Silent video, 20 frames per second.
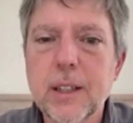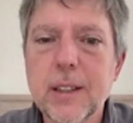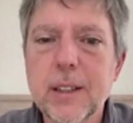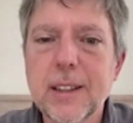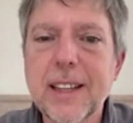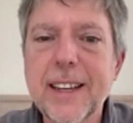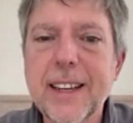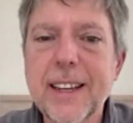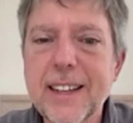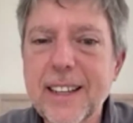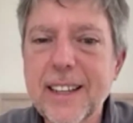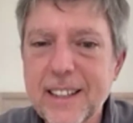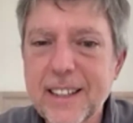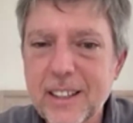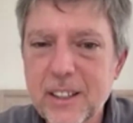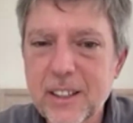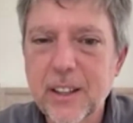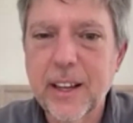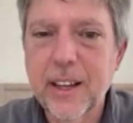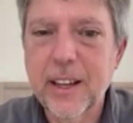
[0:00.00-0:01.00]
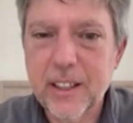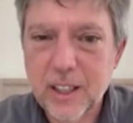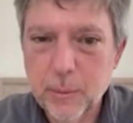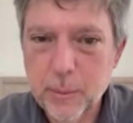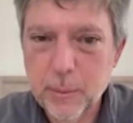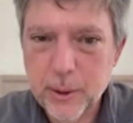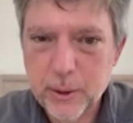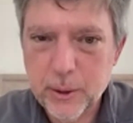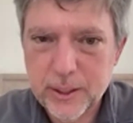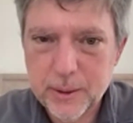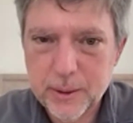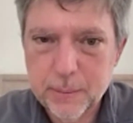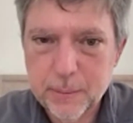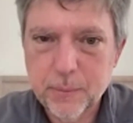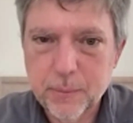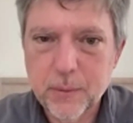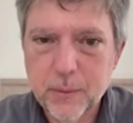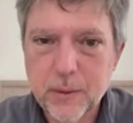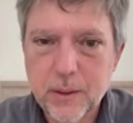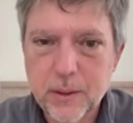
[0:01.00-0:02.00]
leg into that community
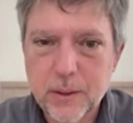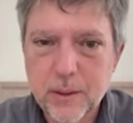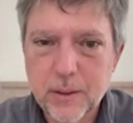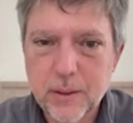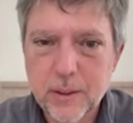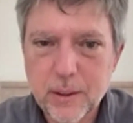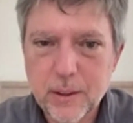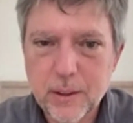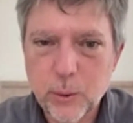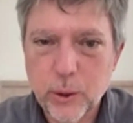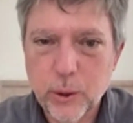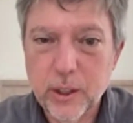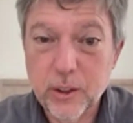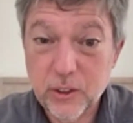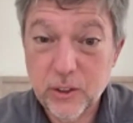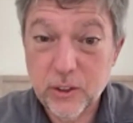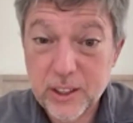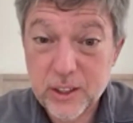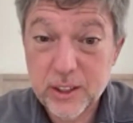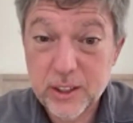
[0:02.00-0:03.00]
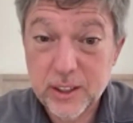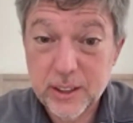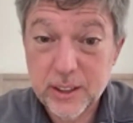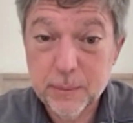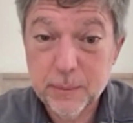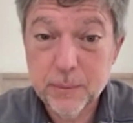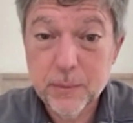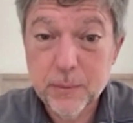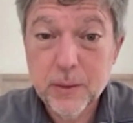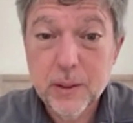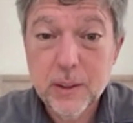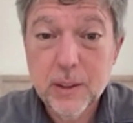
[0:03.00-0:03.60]
organizationally.